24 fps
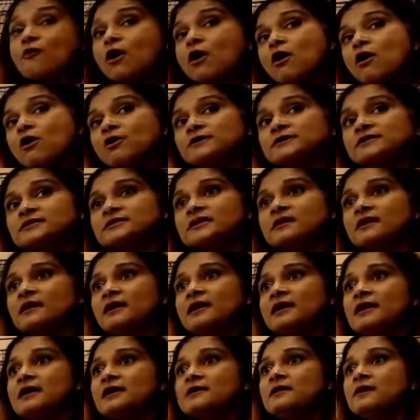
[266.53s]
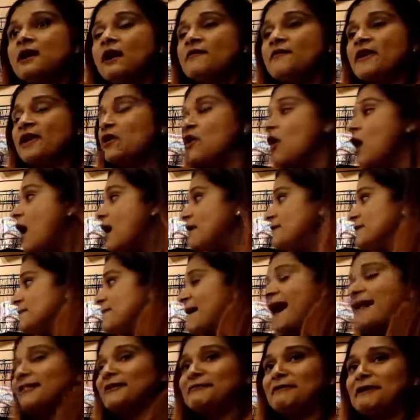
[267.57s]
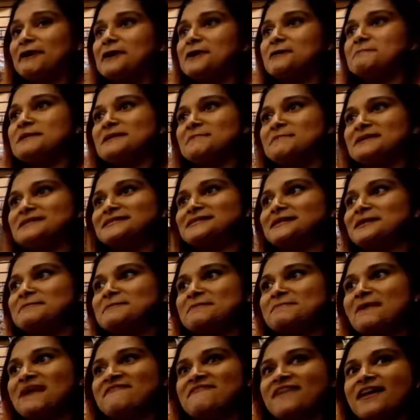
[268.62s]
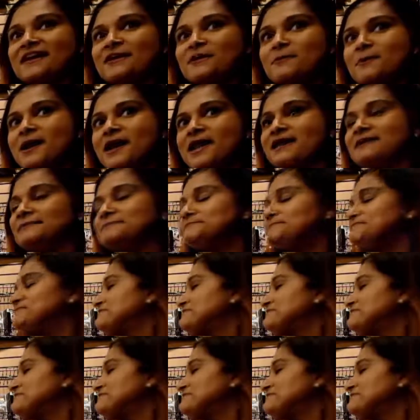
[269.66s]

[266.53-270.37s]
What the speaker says: rows that are on the ballot right here. Mimi's going to be my Vanna White.